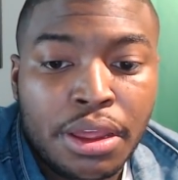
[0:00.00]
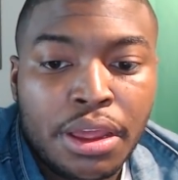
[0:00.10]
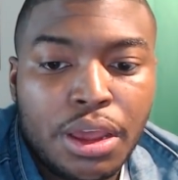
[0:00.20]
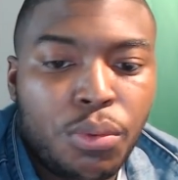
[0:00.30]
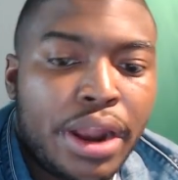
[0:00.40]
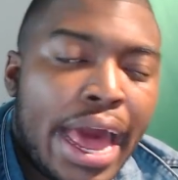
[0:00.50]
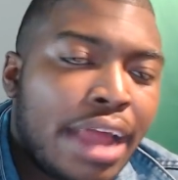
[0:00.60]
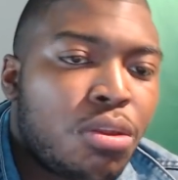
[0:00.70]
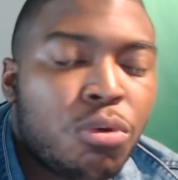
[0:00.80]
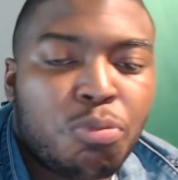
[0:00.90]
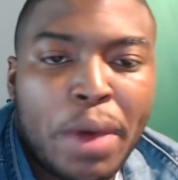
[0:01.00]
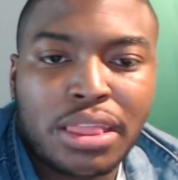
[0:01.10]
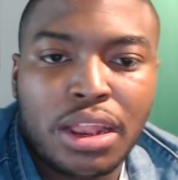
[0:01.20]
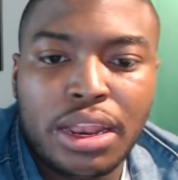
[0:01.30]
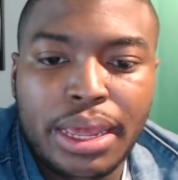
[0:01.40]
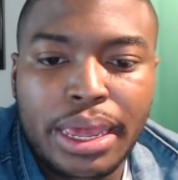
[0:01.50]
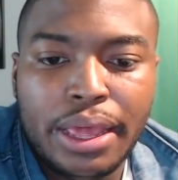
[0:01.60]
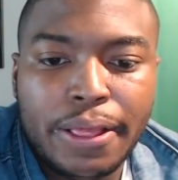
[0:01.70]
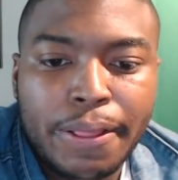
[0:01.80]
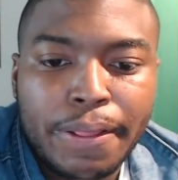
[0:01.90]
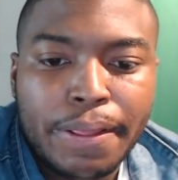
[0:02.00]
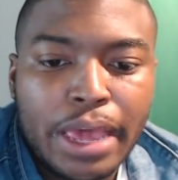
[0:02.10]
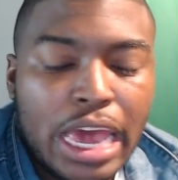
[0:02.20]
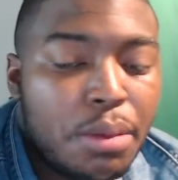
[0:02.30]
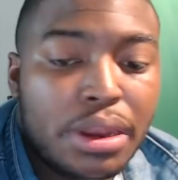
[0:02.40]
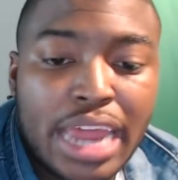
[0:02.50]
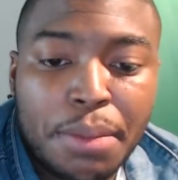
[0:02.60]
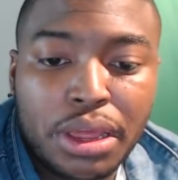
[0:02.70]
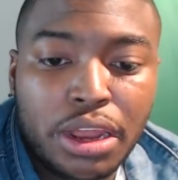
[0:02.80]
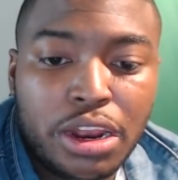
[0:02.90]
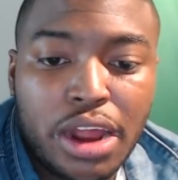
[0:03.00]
He would have had the respect of the league. Him and Damian Lillard,